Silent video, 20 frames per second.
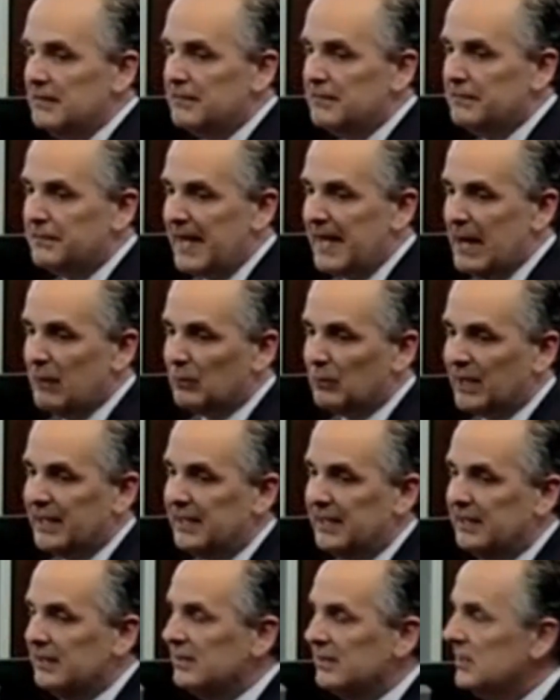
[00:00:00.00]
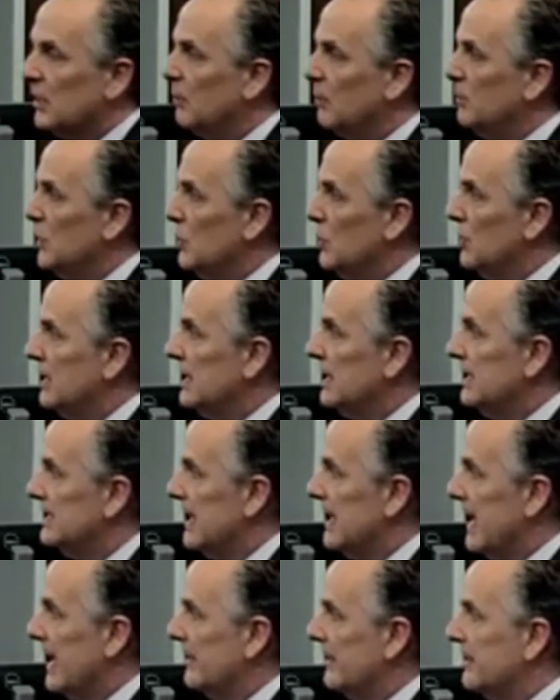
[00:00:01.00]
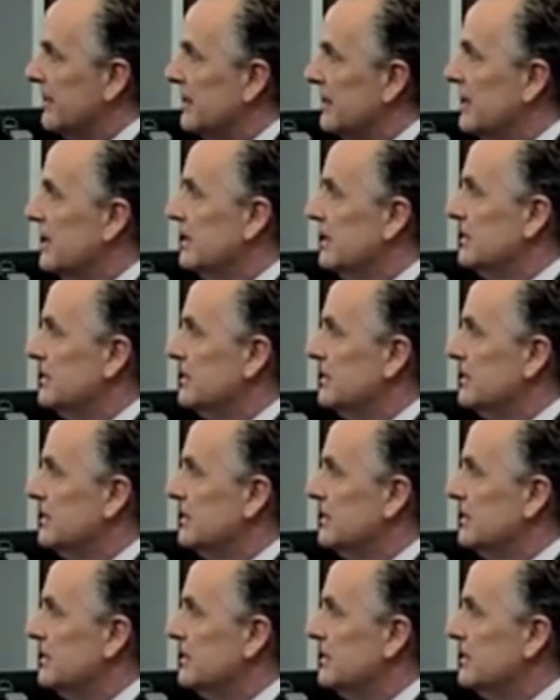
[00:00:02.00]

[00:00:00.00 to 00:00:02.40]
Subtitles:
family, community death,